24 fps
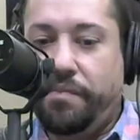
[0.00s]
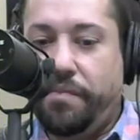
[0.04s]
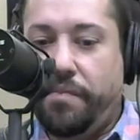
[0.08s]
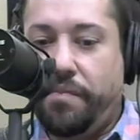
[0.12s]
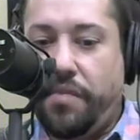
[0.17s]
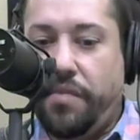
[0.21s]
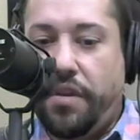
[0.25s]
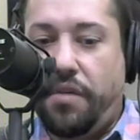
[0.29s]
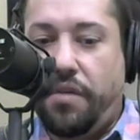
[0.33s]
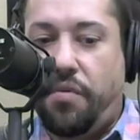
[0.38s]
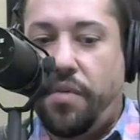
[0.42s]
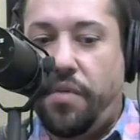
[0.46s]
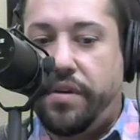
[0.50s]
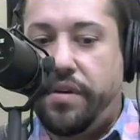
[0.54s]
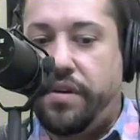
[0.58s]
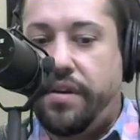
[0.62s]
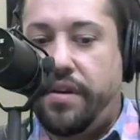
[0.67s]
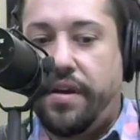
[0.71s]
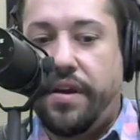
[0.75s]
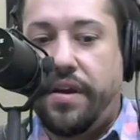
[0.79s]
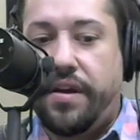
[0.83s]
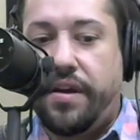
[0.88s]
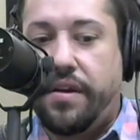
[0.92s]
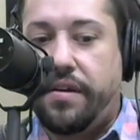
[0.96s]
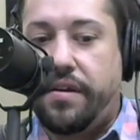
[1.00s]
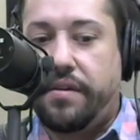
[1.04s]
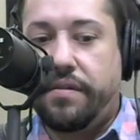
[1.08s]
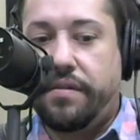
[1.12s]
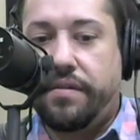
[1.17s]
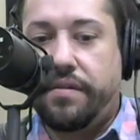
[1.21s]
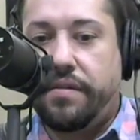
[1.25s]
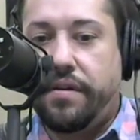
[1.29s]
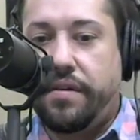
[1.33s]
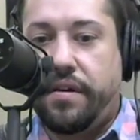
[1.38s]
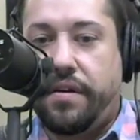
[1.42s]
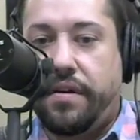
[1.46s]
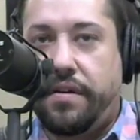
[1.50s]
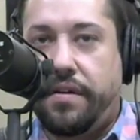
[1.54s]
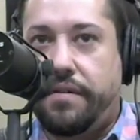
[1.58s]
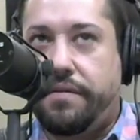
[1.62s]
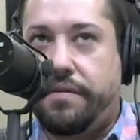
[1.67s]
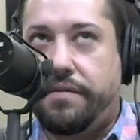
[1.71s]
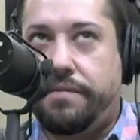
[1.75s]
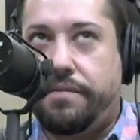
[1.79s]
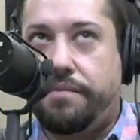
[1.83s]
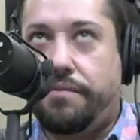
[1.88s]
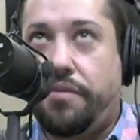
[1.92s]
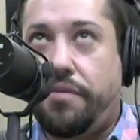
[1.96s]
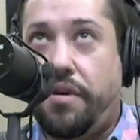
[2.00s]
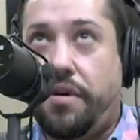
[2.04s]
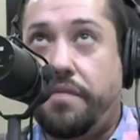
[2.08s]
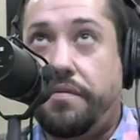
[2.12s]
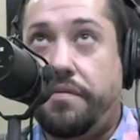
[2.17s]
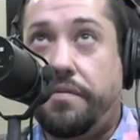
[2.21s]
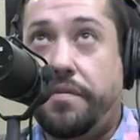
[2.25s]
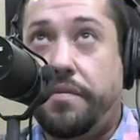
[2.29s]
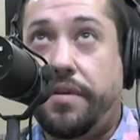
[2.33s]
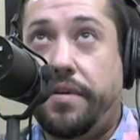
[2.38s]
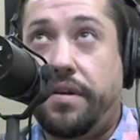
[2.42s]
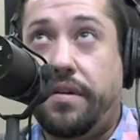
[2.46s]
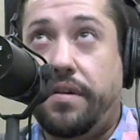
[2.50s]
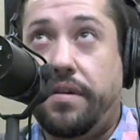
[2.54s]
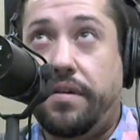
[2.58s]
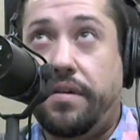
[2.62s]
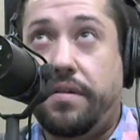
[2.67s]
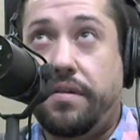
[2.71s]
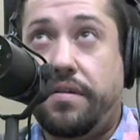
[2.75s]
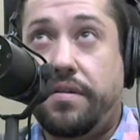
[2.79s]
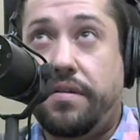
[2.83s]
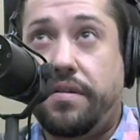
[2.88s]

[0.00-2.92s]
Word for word: one day, probably